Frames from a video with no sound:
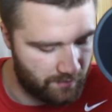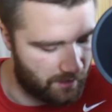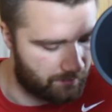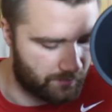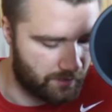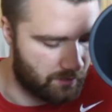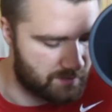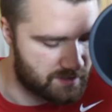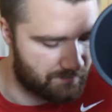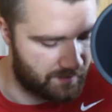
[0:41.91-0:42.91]
We're uploading
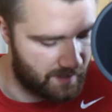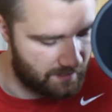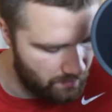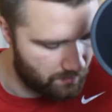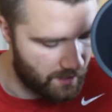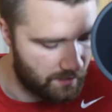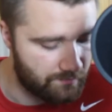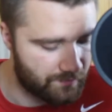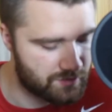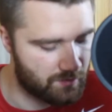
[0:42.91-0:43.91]
almost every day. Okay,
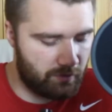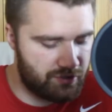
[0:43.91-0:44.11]
first question.